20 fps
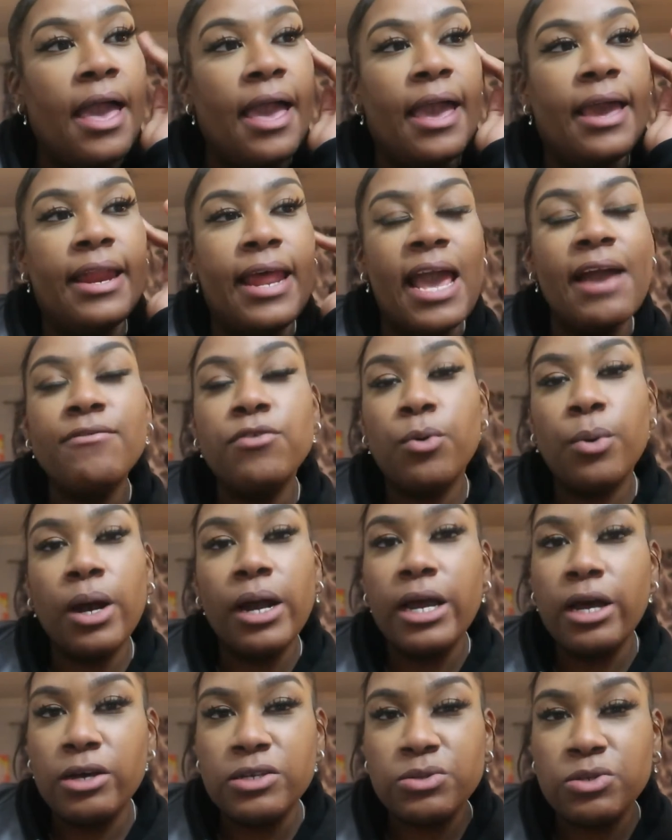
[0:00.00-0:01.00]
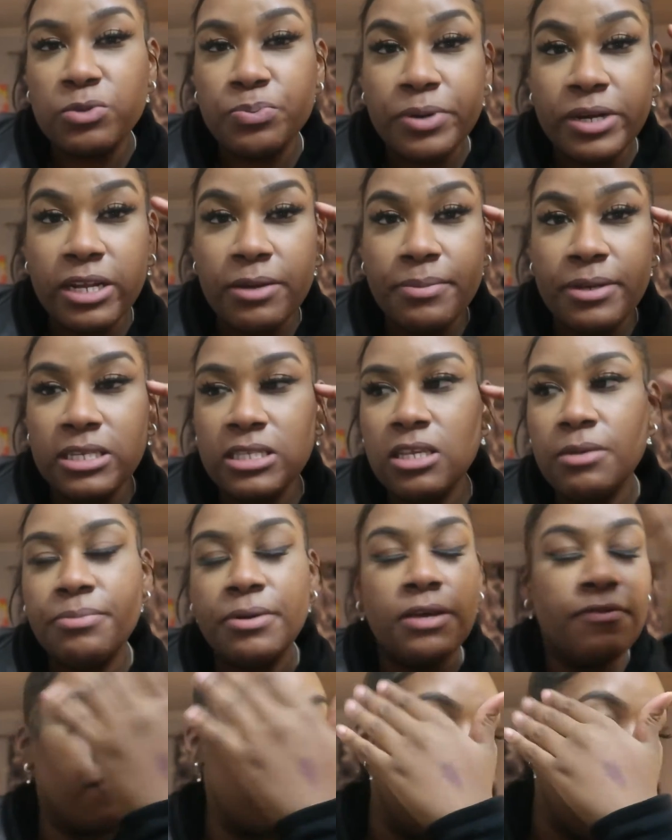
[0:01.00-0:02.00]
And everywhere else was pretty busy,
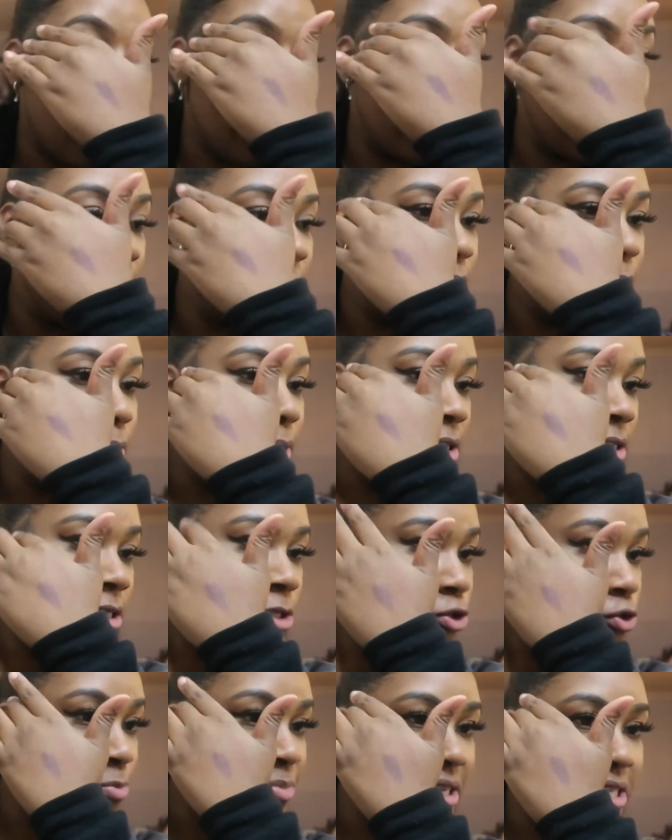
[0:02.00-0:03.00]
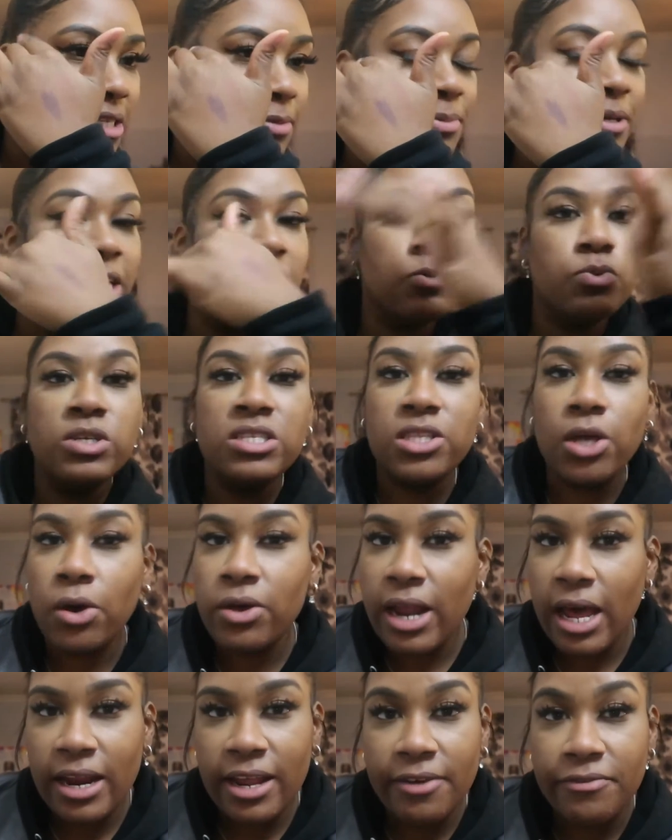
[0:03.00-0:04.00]
but for my counter wasn't too busy because we
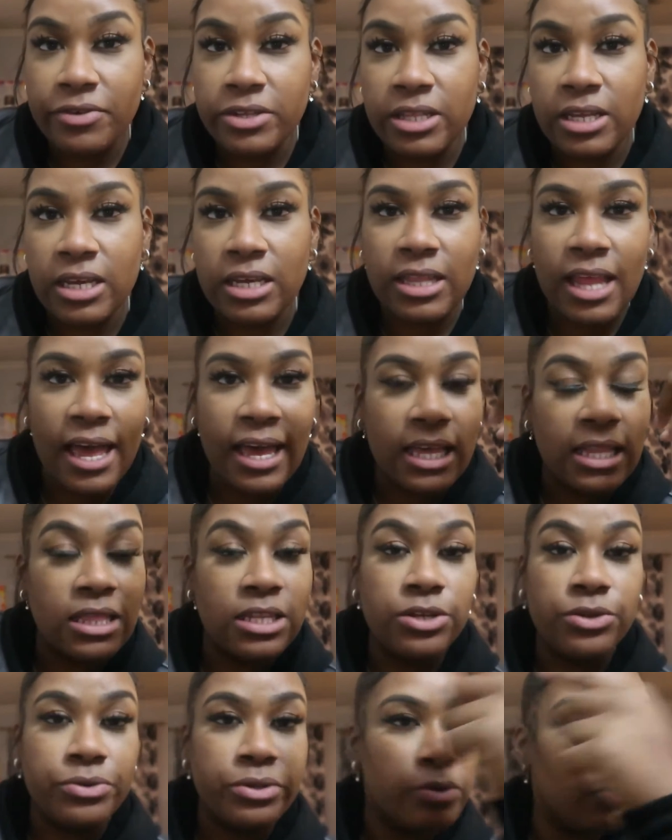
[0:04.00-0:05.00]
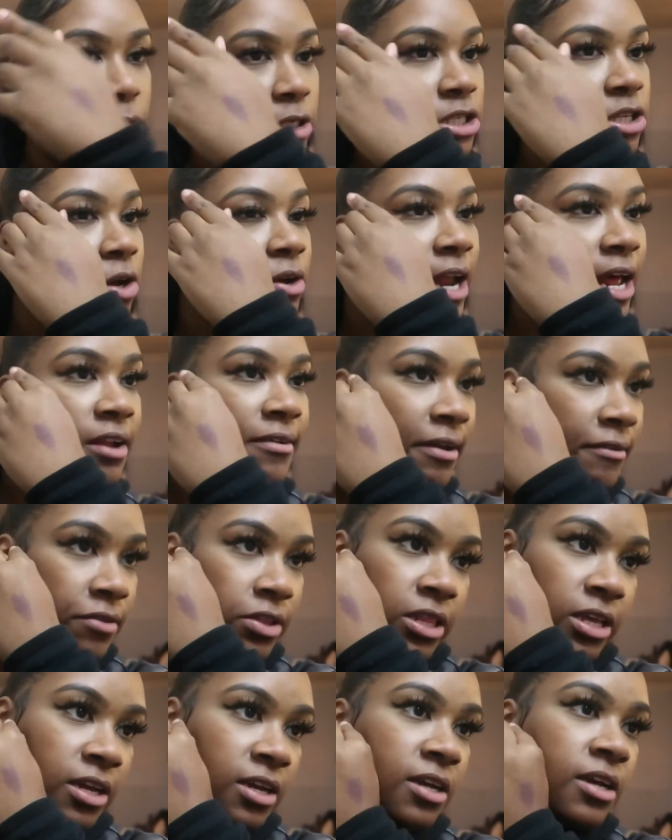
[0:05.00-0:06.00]
sold out of everything. Like literally, we sold out of
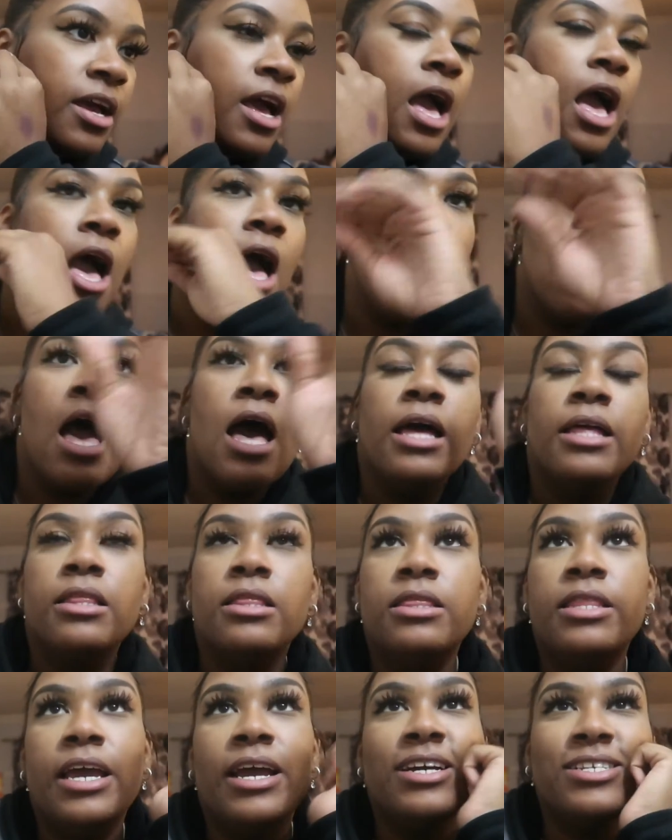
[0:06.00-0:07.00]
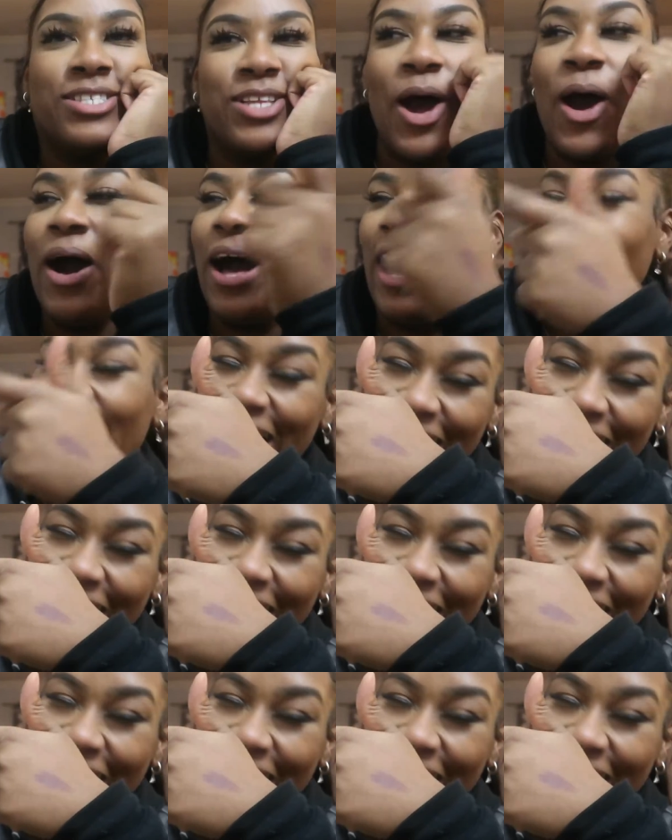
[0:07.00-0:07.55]
everything. Yeah. There's no...